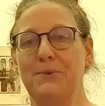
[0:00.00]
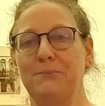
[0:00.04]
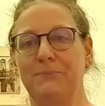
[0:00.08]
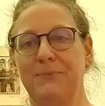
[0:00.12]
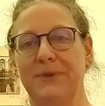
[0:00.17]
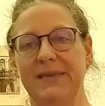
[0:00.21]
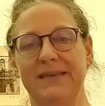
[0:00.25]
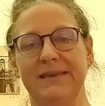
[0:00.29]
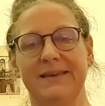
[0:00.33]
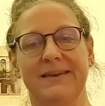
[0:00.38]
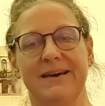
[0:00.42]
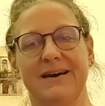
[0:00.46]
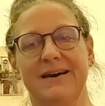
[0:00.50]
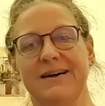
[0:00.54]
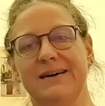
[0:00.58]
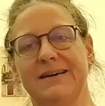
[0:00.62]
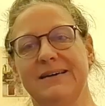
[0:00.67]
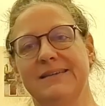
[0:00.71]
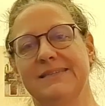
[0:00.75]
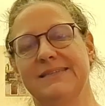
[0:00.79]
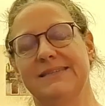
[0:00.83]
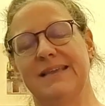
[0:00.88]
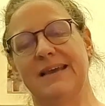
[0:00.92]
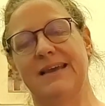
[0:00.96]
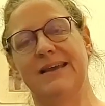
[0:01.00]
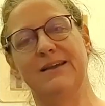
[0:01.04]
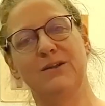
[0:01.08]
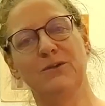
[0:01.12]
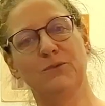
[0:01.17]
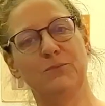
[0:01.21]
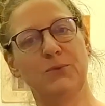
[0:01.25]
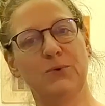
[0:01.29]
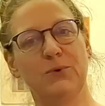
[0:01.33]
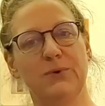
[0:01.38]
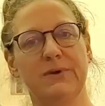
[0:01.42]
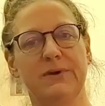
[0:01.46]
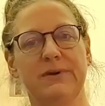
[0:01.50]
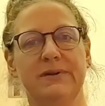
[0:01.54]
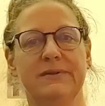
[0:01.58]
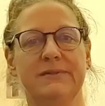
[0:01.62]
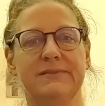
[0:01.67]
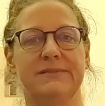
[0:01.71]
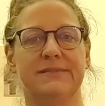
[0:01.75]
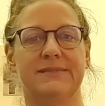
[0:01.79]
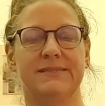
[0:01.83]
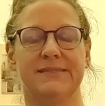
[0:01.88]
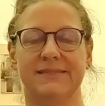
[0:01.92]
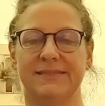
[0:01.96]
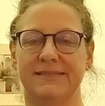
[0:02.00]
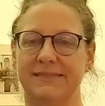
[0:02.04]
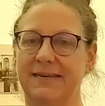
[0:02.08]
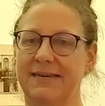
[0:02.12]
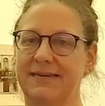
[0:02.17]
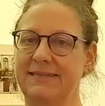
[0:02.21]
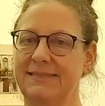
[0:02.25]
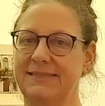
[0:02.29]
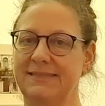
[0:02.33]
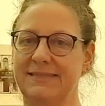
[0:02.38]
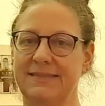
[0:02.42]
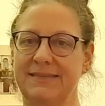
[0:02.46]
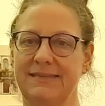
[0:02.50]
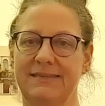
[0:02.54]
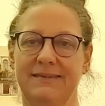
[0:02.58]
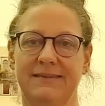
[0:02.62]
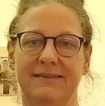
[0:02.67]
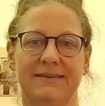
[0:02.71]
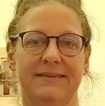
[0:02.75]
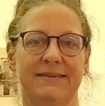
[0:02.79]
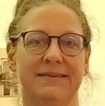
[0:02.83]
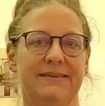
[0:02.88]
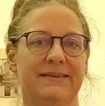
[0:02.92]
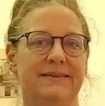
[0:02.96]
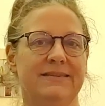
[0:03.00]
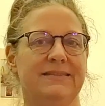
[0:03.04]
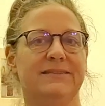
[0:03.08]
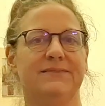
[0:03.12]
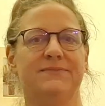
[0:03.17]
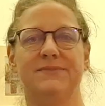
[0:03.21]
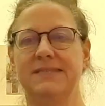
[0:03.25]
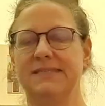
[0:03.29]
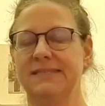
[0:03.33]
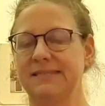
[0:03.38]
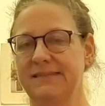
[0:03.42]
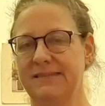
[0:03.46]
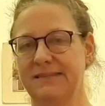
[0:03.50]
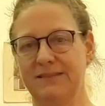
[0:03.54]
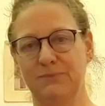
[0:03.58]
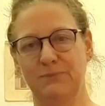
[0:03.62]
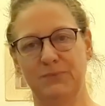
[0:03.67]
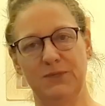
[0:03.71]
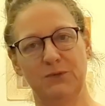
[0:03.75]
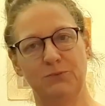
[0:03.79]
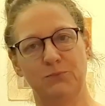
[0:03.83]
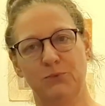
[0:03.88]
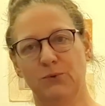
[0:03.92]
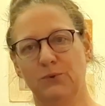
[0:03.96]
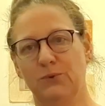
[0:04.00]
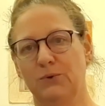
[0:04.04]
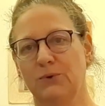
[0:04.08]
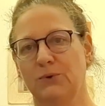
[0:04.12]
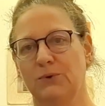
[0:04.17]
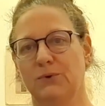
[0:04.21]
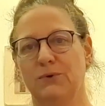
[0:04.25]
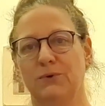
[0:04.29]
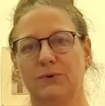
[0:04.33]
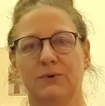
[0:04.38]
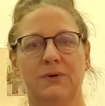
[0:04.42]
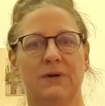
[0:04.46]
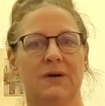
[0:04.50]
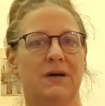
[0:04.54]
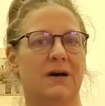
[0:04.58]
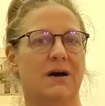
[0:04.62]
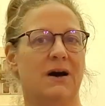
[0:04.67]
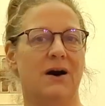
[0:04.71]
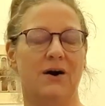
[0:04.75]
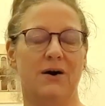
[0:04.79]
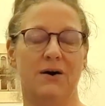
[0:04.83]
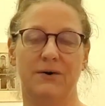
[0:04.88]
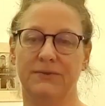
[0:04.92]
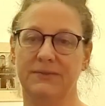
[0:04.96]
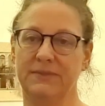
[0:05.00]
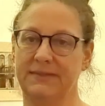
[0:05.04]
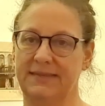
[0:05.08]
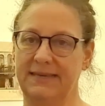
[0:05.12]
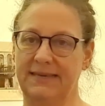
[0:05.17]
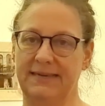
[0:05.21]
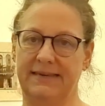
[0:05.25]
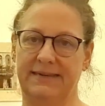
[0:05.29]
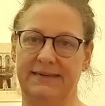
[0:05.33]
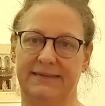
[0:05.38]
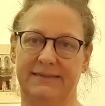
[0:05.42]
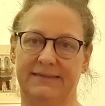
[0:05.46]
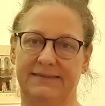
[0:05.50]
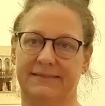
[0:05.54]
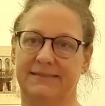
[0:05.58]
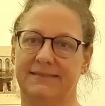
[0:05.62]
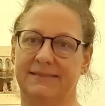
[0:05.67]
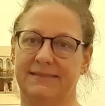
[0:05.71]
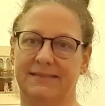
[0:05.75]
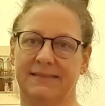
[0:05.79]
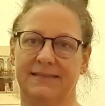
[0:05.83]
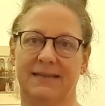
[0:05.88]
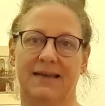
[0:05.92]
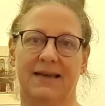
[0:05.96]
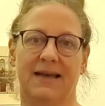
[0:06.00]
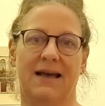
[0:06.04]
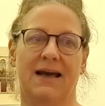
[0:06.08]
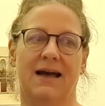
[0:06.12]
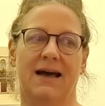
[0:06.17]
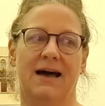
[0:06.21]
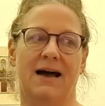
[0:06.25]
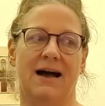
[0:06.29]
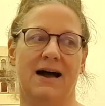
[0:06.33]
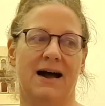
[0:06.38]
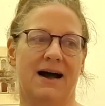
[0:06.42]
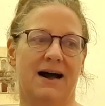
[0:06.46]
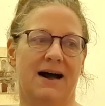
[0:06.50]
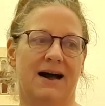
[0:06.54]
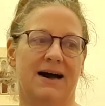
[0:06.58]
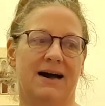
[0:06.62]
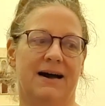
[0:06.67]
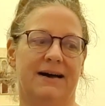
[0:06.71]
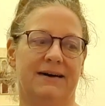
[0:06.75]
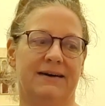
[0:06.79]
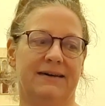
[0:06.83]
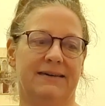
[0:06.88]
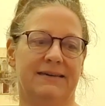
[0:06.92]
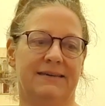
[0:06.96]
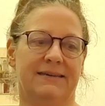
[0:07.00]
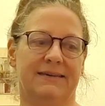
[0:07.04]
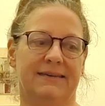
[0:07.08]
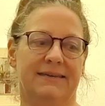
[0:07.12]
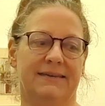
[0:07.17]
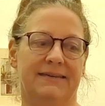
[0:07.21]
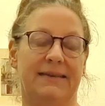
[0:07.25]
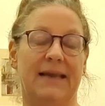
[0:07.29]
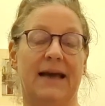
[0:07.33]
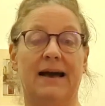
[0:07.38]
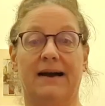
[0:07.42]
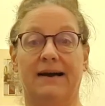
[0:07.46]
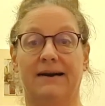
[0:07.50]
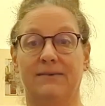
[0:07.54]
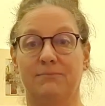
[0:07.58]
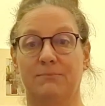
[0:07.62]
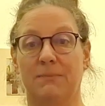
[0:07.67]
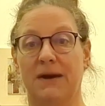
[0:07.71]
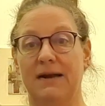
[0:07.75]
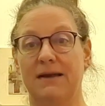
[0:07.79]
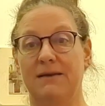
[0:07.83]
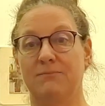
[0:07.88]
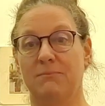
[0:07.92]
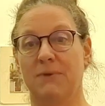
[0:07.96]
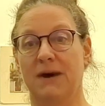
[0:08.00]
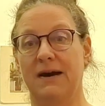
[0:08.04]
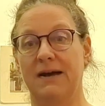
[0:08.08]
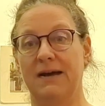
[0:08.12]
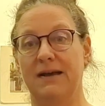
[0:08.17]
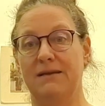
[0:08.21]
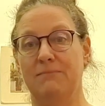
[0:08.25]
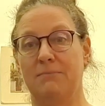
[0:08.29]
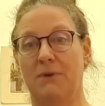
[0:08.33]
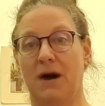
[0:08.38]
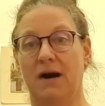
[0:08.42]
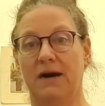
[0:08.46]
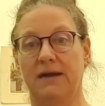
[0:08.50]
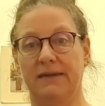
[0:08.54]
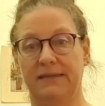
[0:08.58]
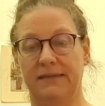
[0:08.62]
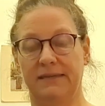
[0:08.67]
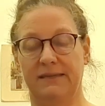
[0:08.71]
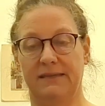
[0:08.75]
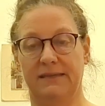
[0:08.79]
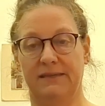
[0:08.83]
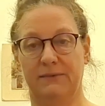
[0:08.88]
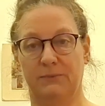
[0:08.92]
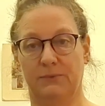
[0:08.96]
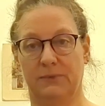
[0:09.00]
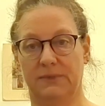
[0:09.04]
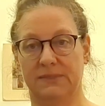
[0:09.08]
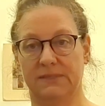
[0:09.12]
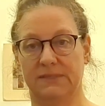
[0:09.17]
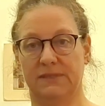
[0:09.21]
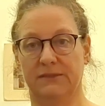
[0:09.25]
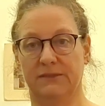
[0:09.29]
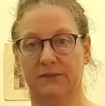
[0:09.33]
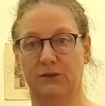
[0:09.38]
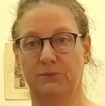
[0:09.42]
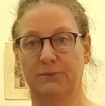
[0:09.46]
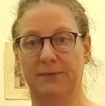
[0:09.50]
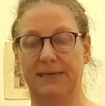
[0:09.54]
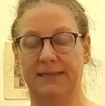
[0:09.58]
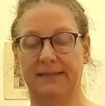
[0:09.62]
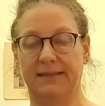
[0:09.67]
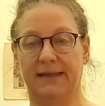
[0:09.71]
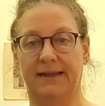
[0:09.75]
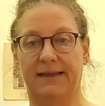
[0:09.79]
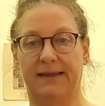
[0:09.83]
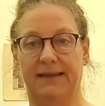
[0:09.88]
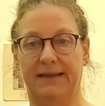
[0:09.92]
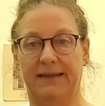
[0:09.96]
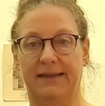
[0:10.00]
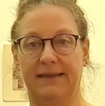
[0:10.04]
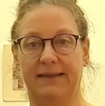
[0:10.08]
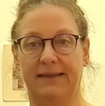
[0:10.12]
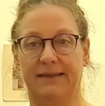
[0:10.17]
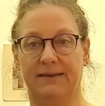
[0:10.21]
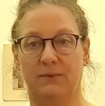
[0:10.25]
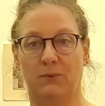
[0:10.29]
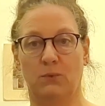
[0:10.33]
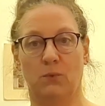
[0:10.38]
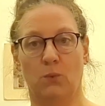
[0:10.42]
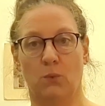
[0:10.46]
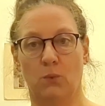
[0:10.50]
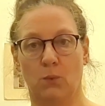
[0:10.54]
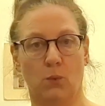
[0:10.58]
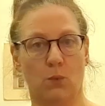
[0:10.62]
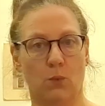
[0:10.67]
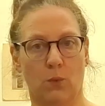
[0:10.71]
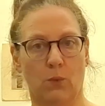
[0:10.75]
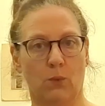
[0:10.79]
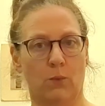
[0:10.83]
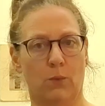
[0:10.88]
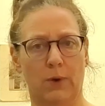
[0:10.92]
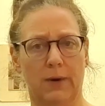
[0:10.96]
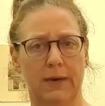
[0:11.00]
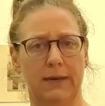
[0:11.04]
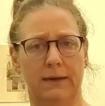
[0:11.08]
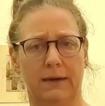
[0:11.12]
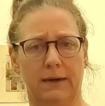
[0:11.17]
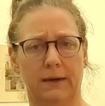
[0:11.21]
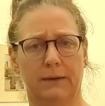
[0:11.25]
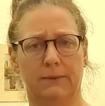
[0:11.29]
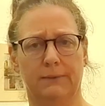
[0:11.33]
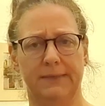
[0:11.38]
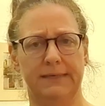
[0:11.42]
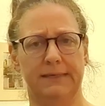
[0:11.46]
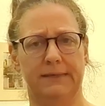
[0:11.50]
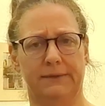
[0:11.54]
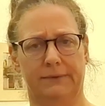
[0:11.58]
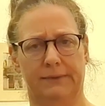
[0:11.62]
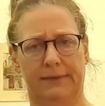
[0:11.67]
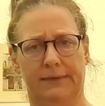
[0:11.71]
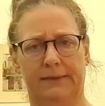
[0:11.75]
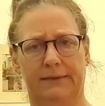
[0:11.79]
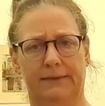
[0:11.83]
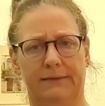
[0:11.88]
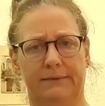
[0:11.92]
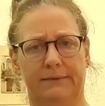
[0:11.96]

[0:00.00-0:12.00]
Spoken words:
because the airports, the sightseeing, the visiting people, all the things. Uh, yeah, my body was a little bit like, what are we doing?